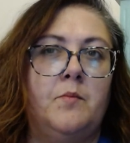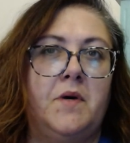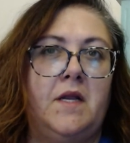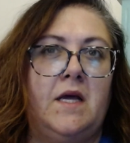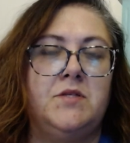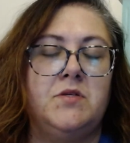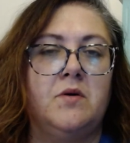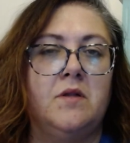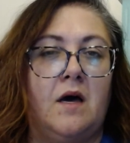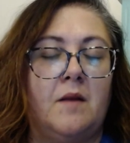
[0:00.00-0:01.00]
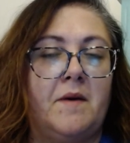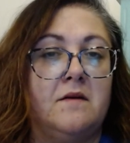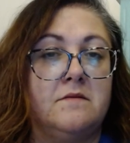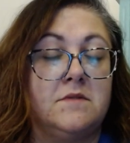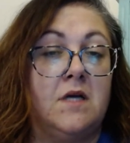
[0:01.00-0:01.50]
but I do a lot
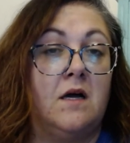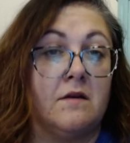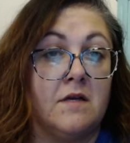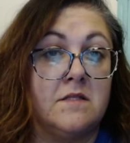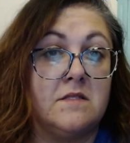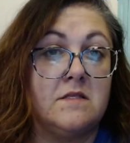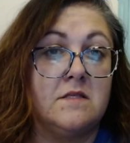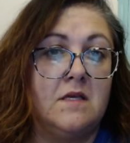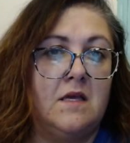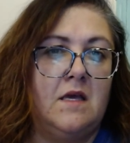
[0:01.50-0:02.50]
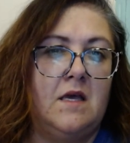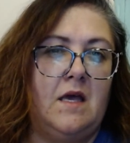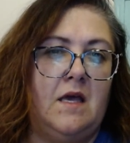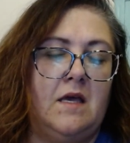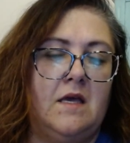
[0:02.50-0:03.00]
about tolerance
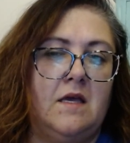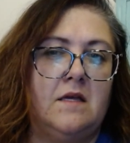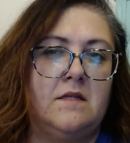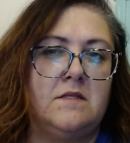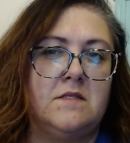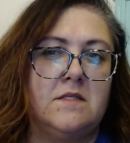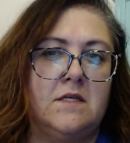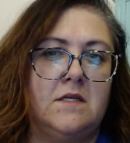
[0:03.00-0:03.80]
and